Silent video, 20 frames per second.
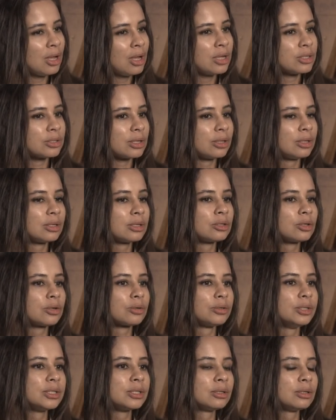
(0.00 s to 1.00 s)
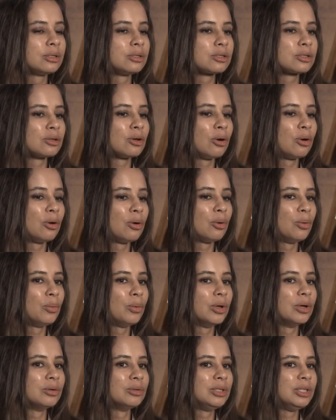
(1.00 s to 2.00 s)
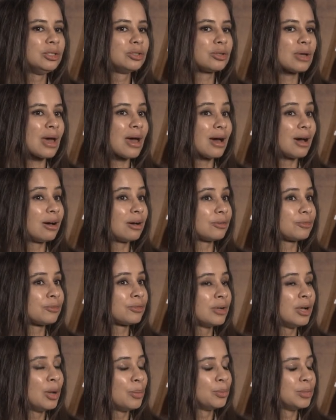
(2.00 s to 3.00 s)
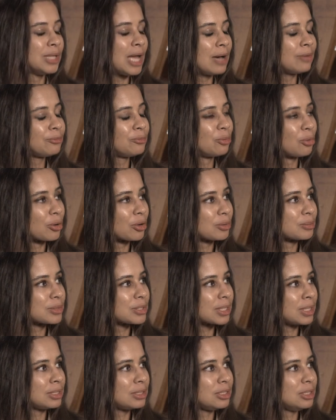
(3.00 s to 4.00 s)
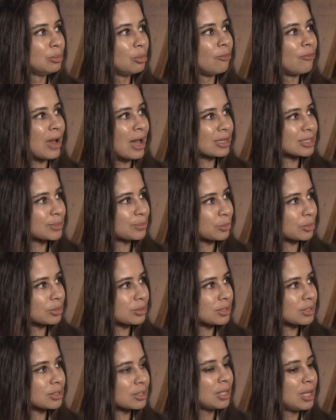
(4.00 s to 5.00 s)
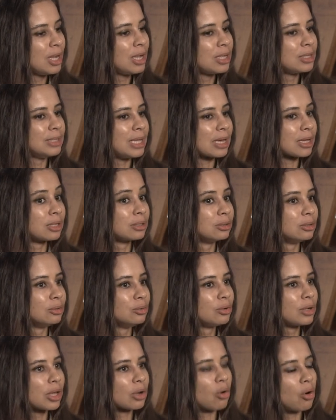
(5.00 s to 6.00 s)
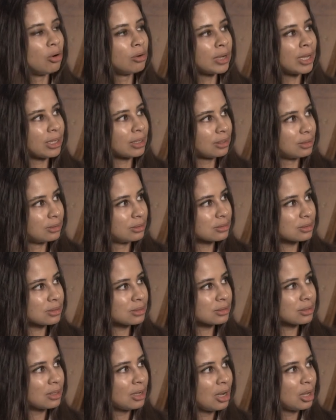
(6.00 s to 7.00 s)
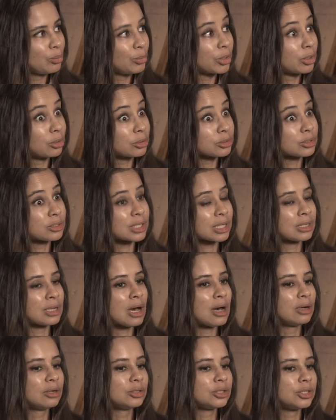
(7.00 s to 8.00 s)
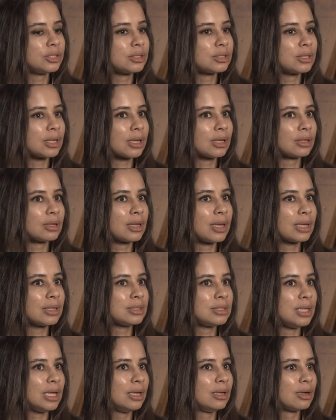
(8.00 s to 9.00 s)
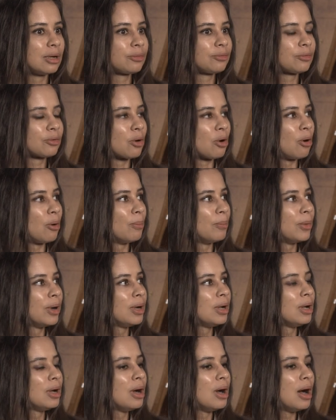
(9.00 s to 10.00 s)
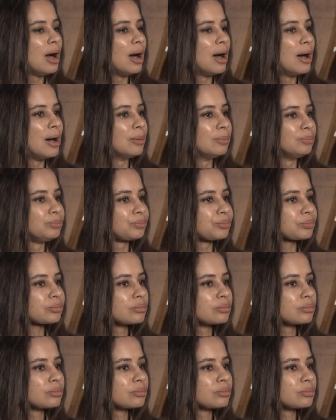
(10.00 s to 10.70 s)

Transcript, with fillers: So I think increasingly so, we'll need to have platforms and team of experts that can look at all angles, but also technologies that can get data from um,